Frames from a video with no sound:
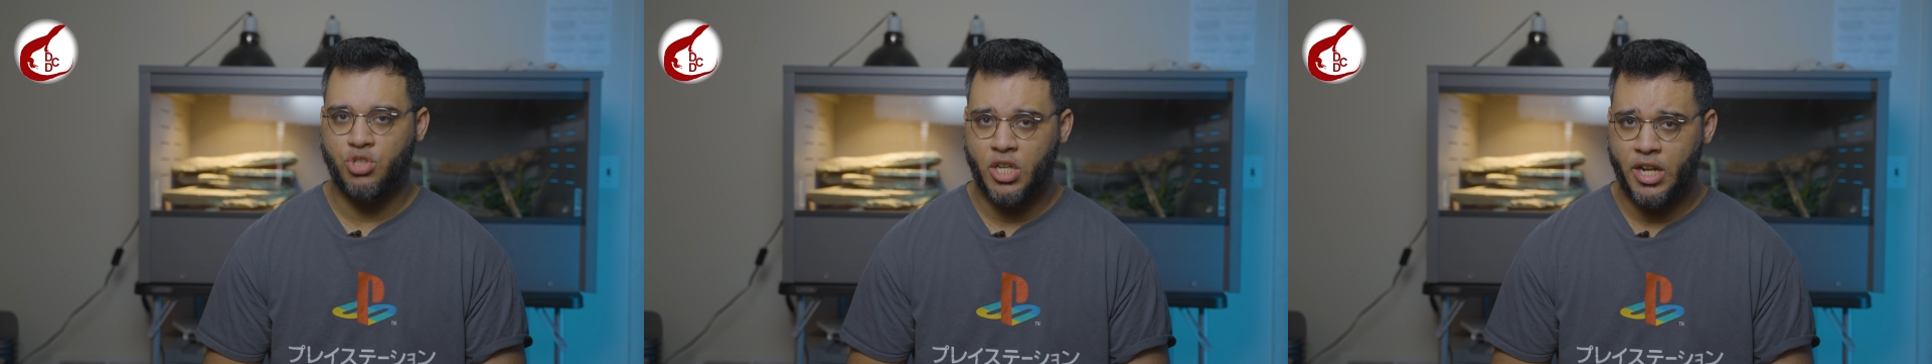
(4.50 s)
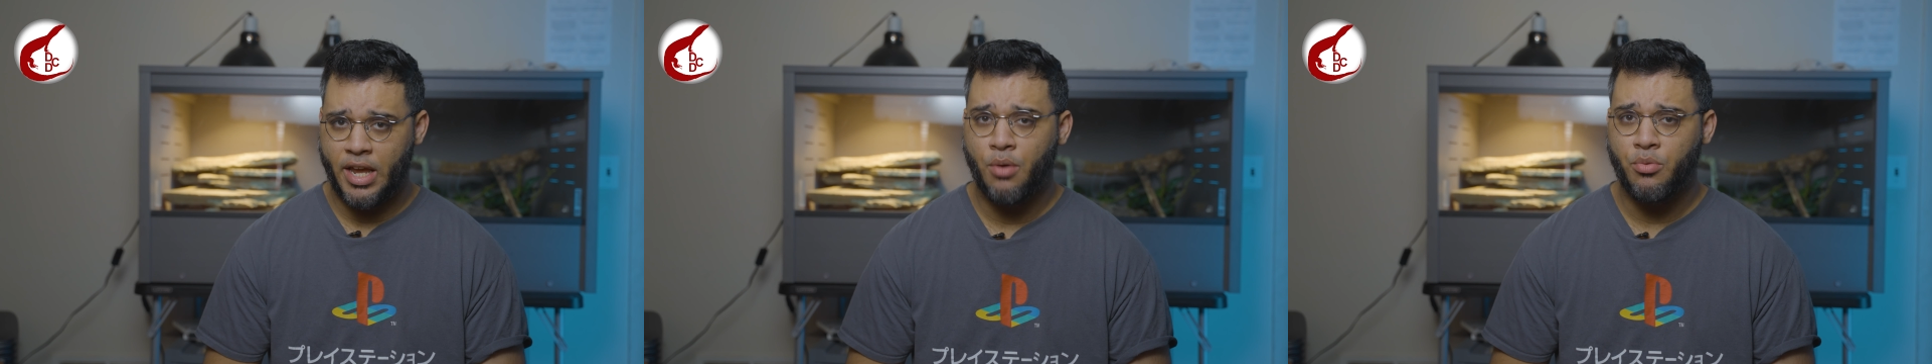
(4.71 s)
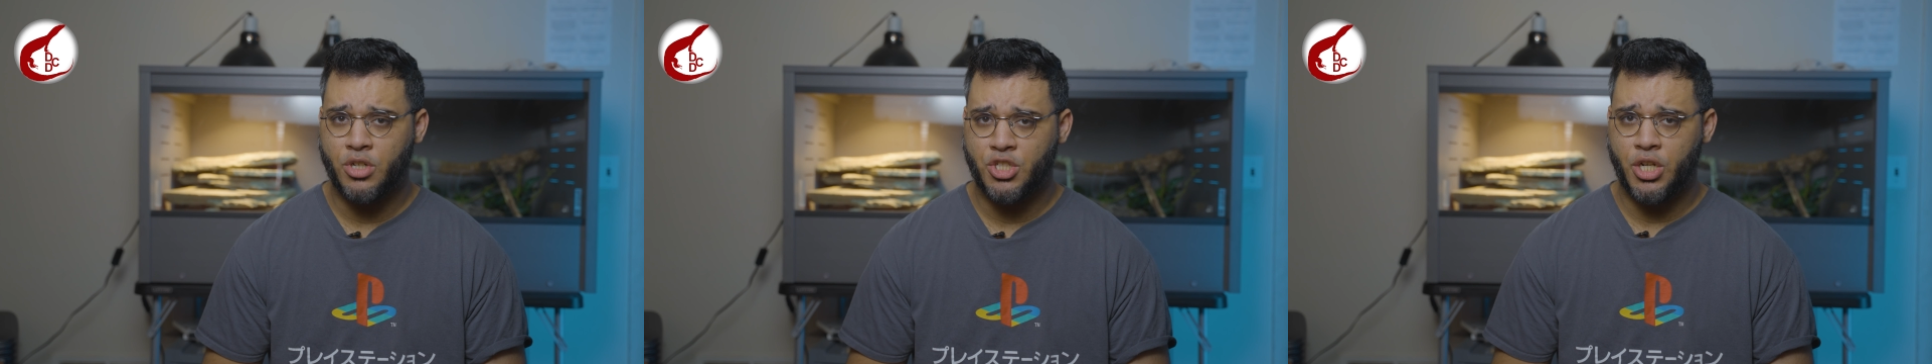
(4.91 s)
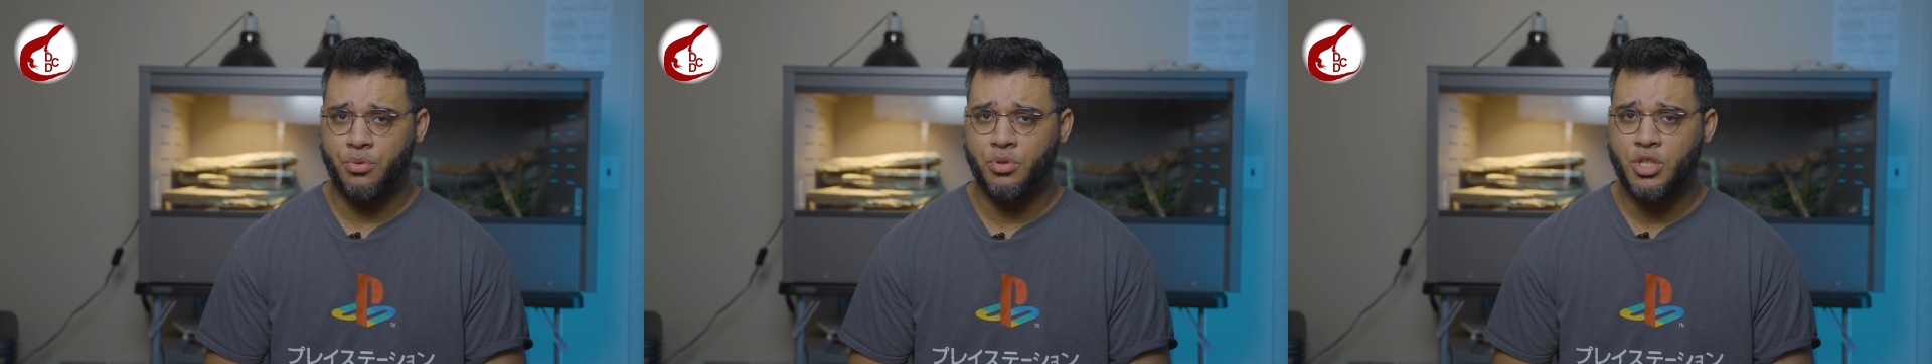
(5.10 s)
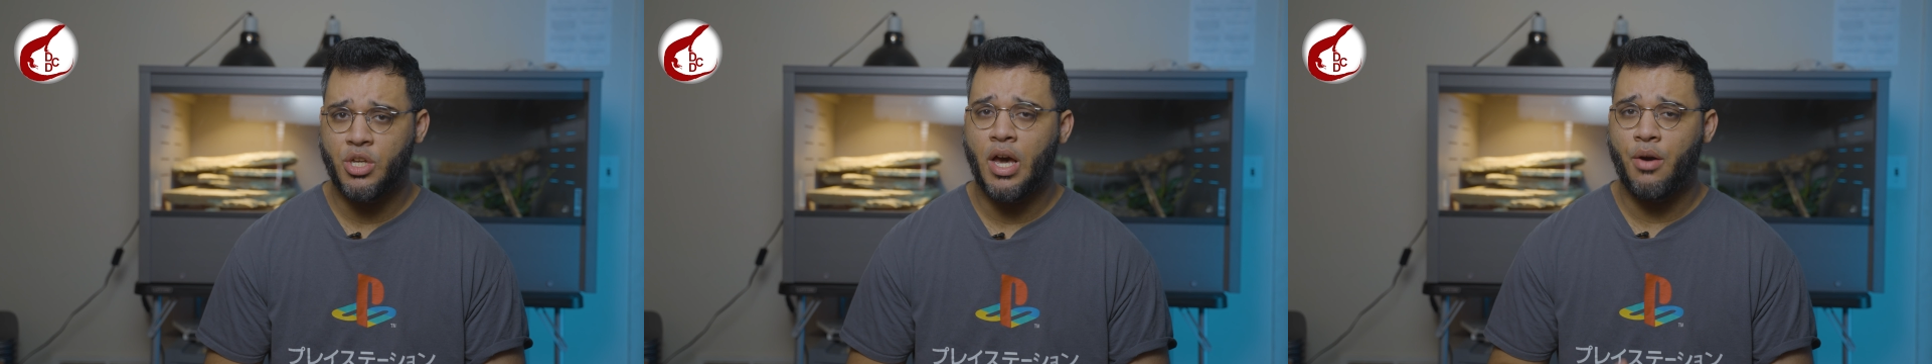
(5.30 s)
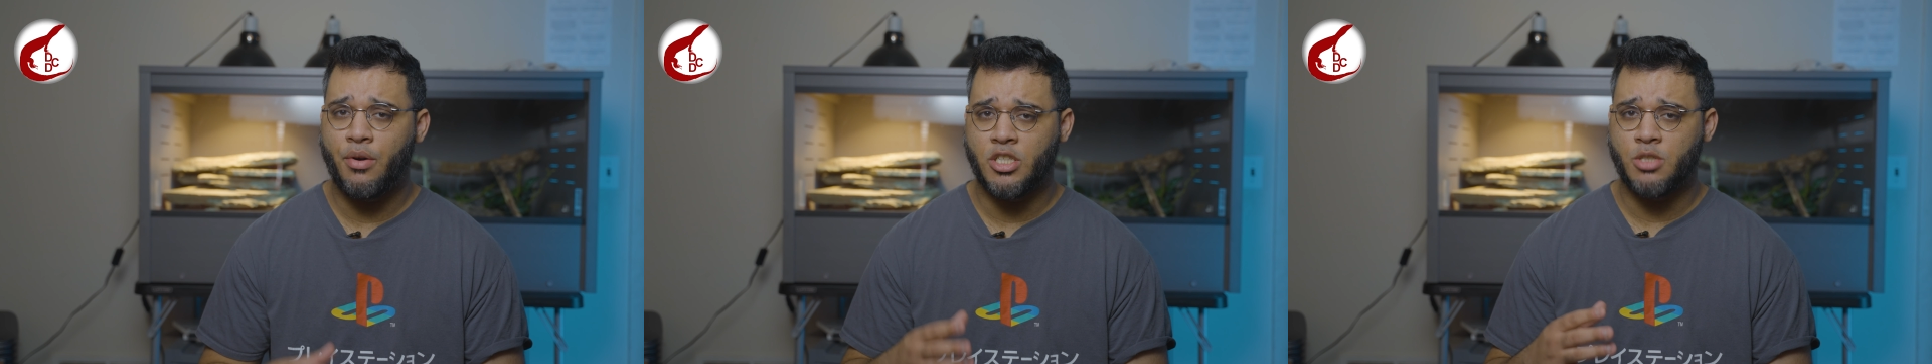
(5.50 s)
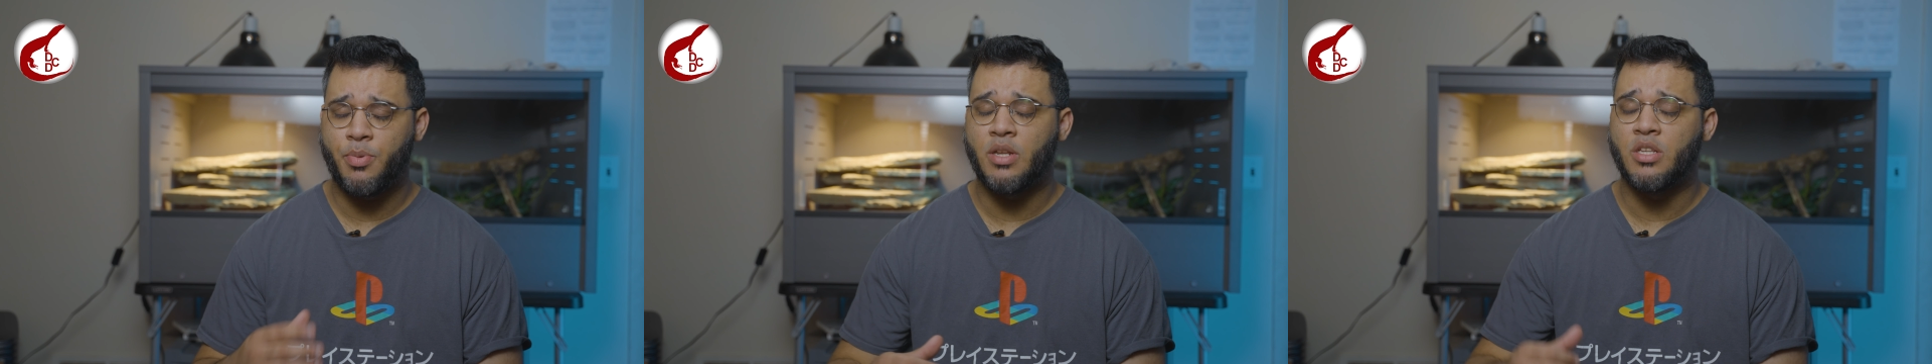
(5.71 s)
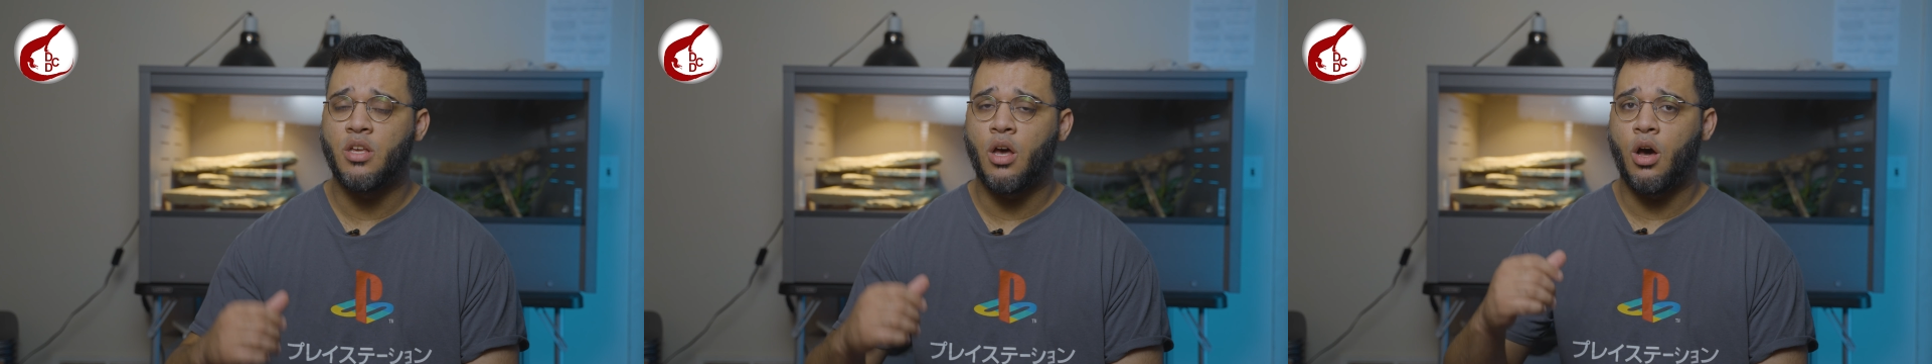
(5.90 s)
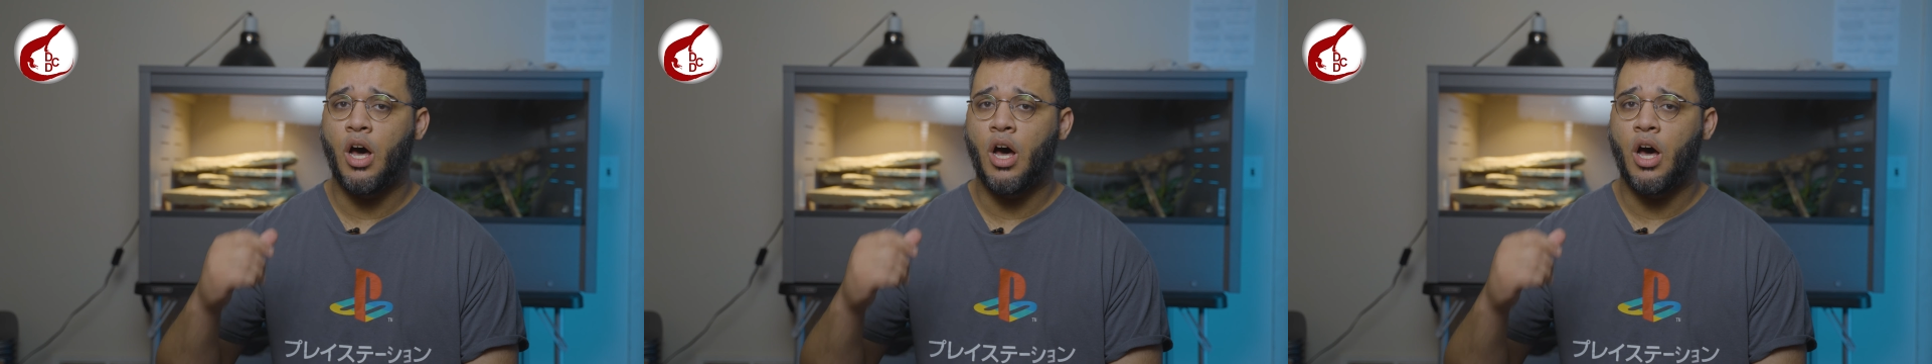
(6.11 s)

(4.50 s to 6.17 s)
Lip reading: today I want to share with you how I spent